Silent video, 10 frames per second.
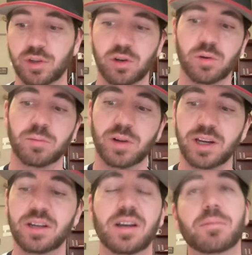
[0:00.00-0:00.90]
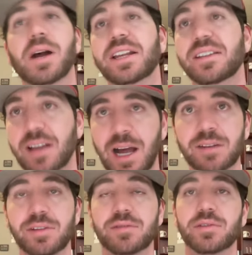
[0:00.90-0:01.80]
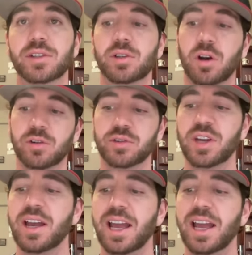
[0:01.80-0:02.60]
A home run by Donovan for the Cardinals.